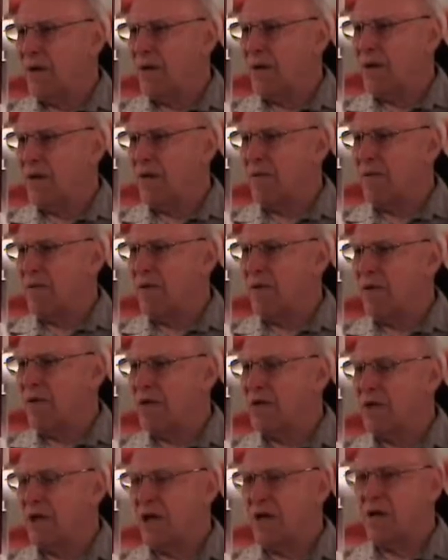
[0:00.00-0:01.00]
they were
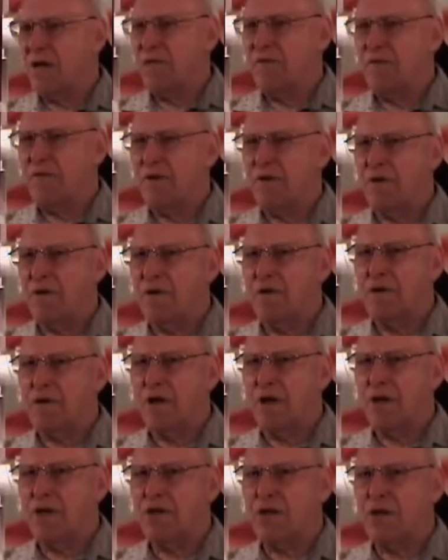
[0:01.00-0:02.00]
designed for
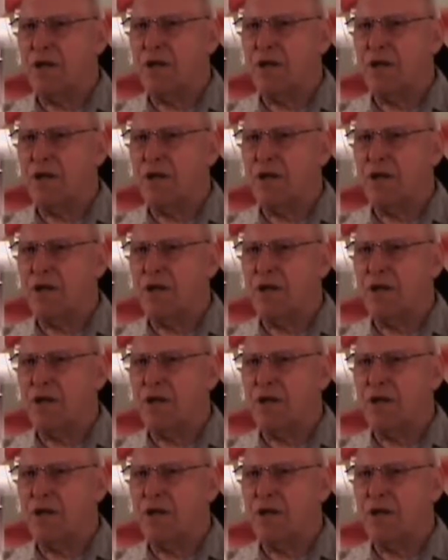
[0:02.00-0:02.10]
crossing